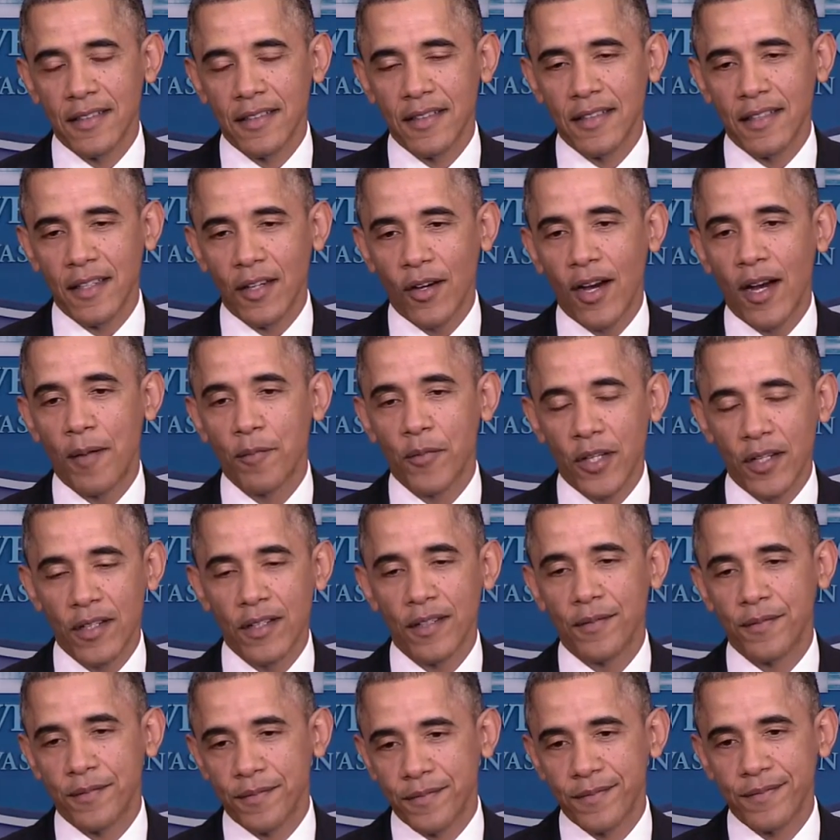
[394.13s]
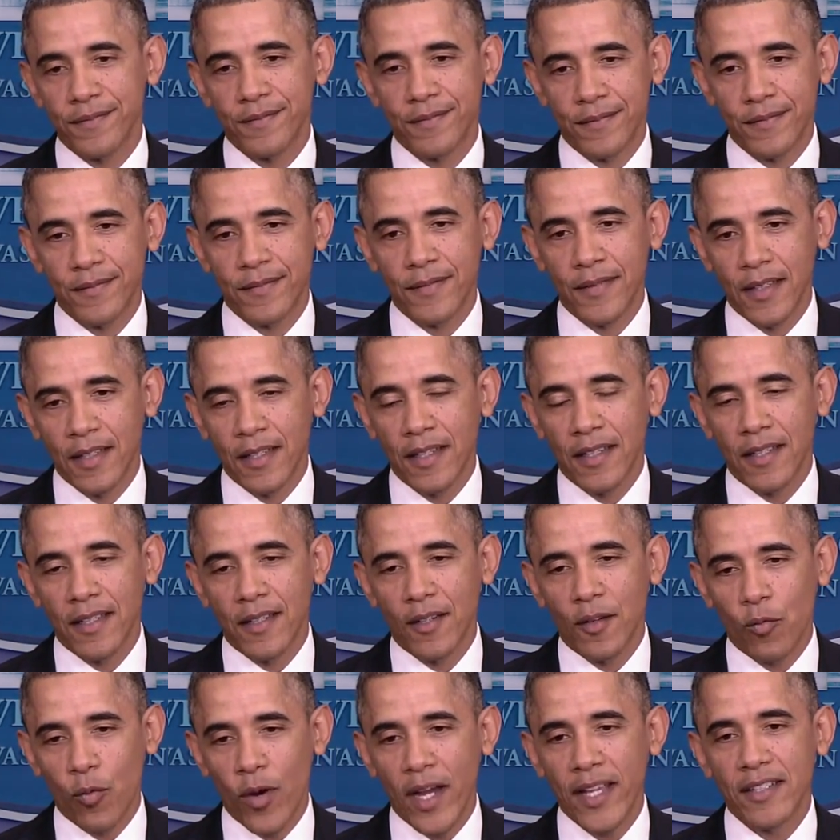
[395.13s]
I'm going to
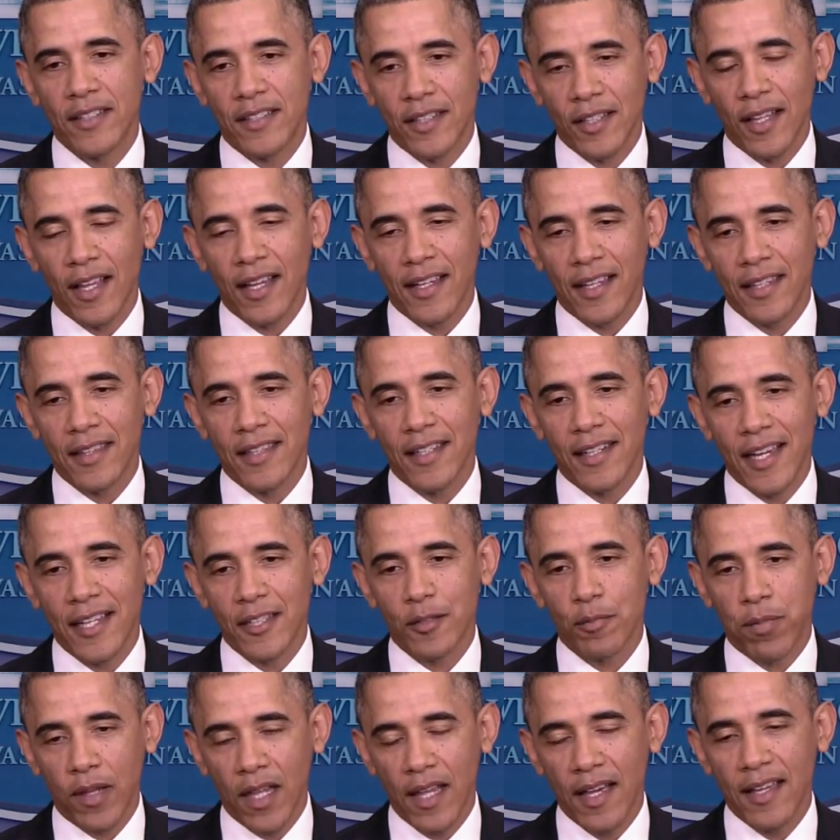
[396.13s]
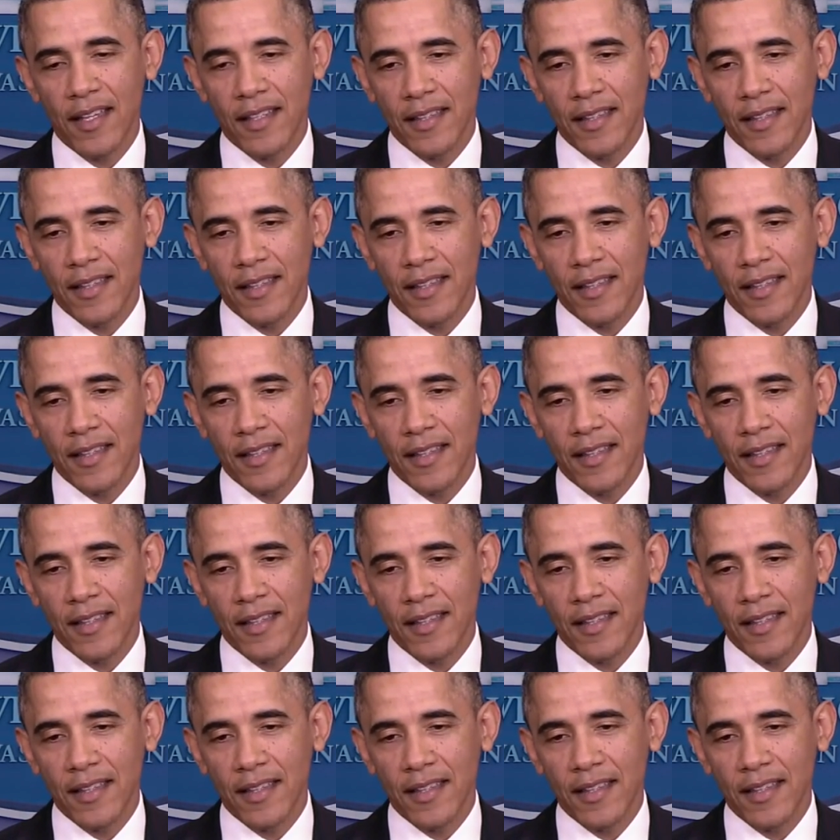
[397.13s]
wait until I get the next play,